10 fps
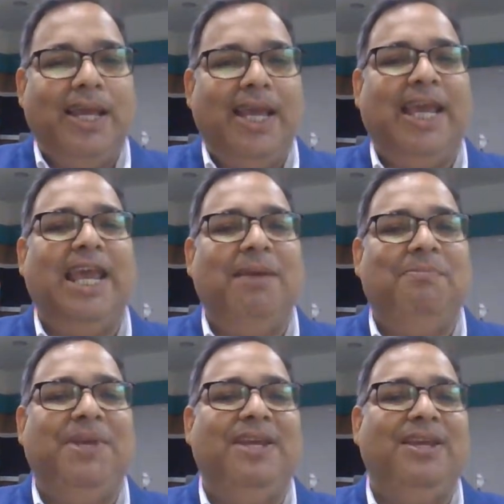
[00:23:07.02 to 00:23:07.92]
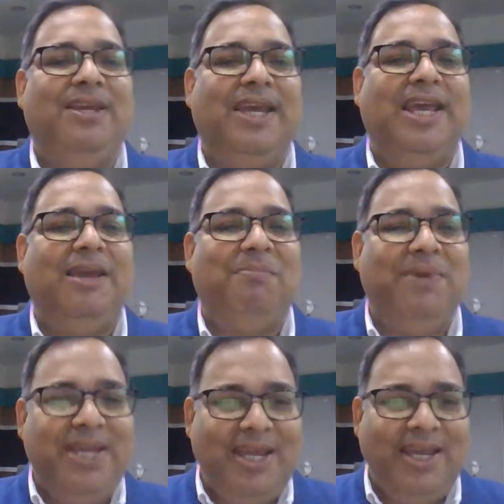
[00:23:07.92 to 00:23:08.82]
A, B, A,
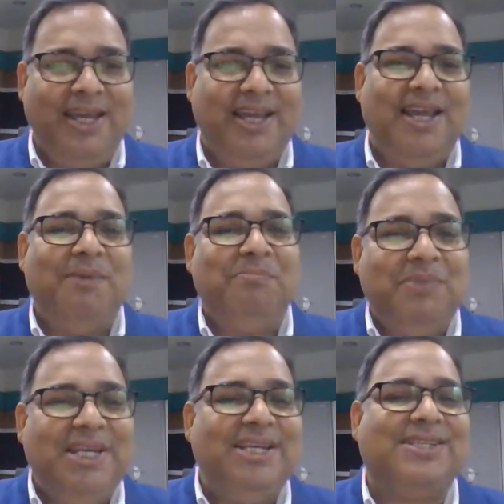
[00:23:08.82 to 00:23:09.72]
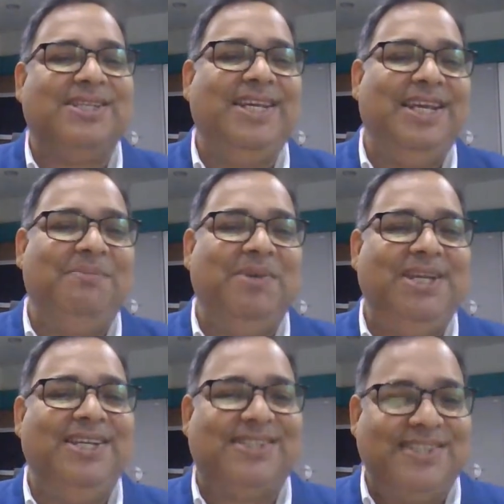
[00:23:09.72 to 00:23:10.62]
B, B, C,
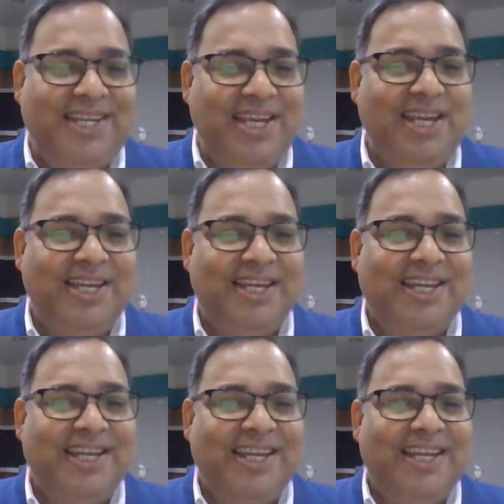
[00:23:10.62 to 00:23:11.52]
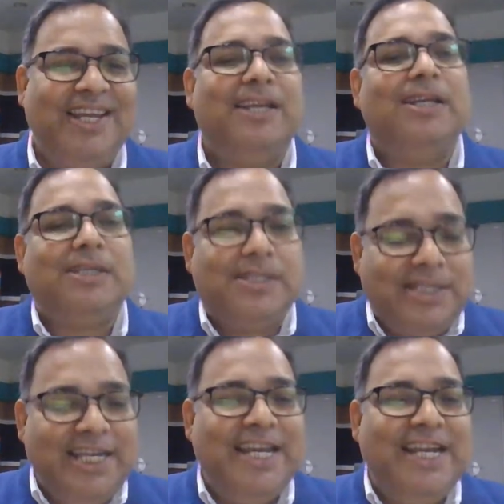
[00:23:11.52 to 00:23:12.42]
B, C,
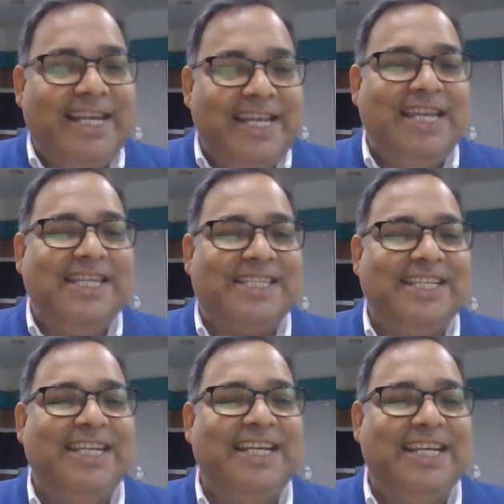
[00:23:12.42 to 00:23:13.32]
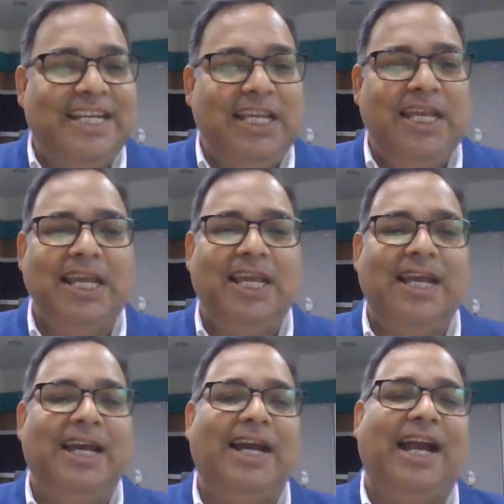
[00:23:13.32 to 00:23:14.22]
C, D, C, D,
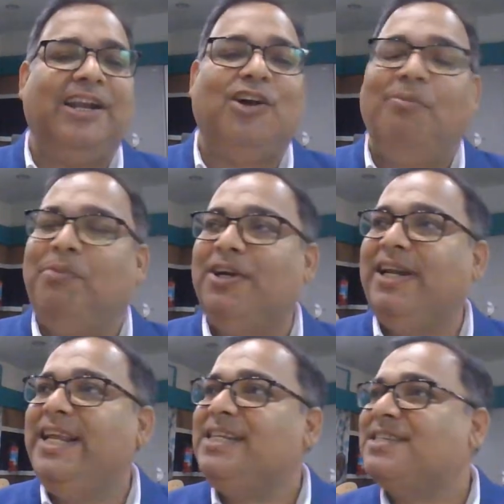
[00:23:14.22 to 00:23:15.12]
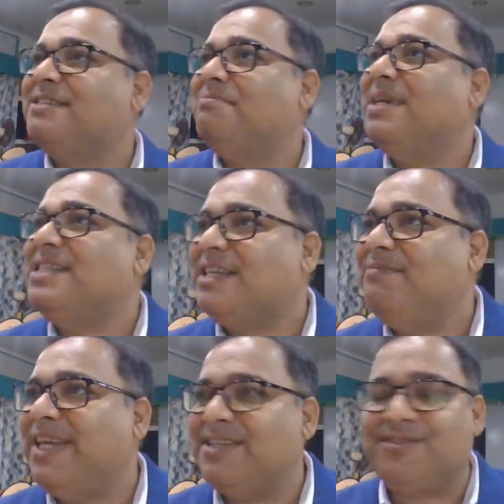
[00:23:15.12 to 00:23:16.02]
and comfortless,
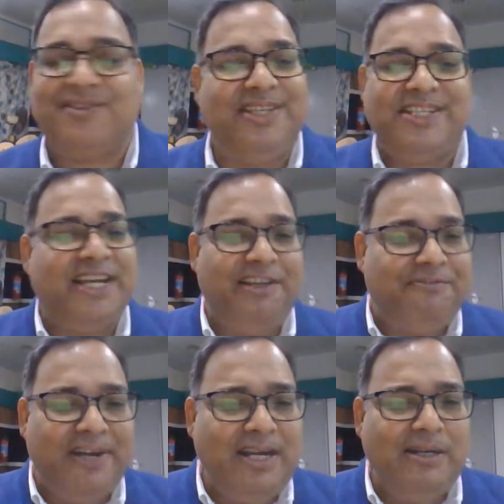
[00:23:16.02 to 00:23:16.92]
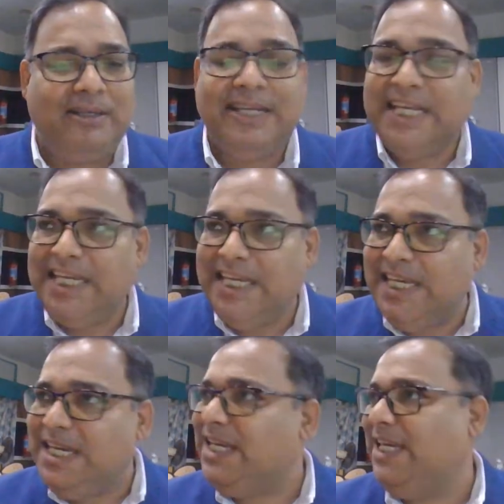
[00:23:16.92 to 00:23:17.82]
pensiveness. These are different.
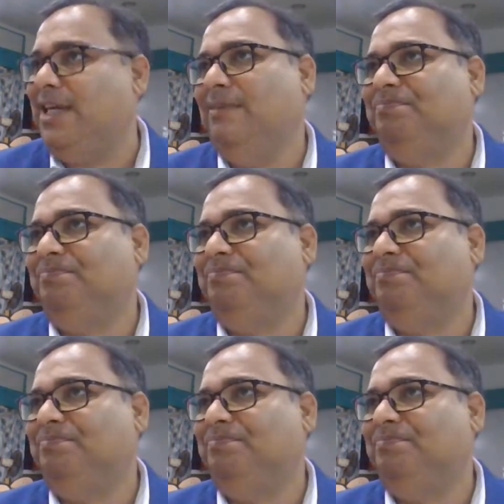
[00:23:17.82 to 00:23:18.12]
E, E.